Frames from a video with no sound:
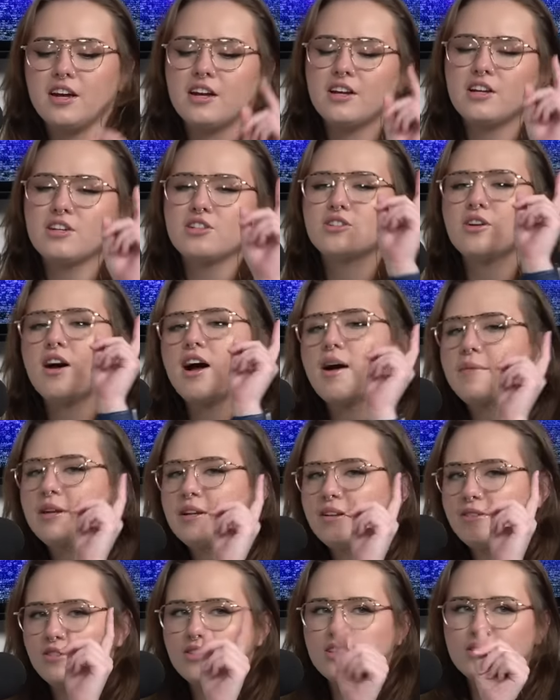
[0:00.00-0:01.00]
So I'm
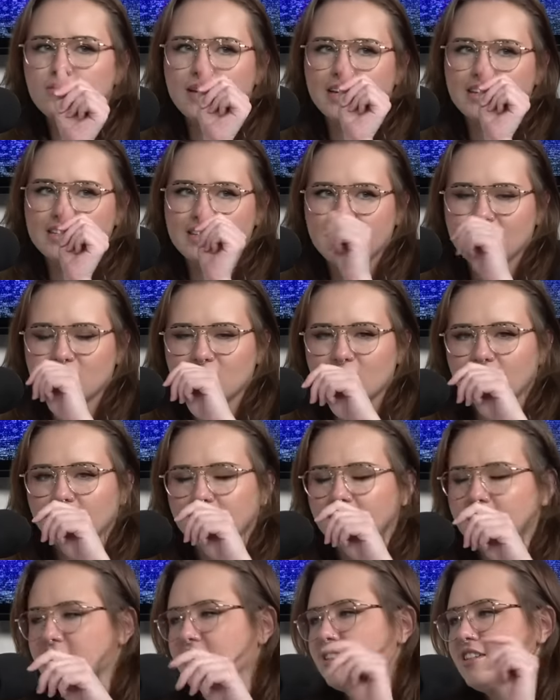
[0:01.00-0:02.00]
going to make a tangent on
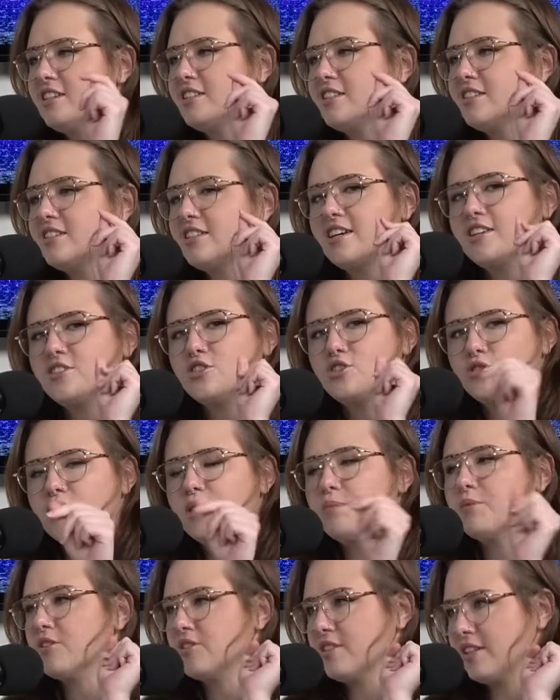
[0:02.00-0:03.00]
this. This is a
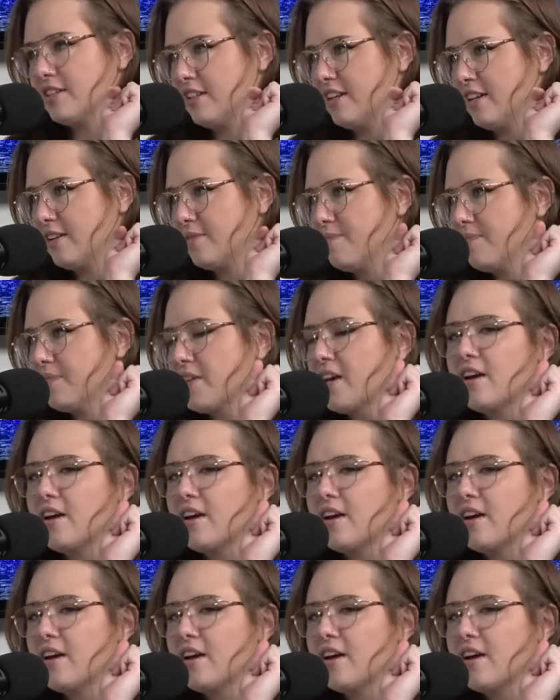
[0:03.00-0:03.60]
straight person thing.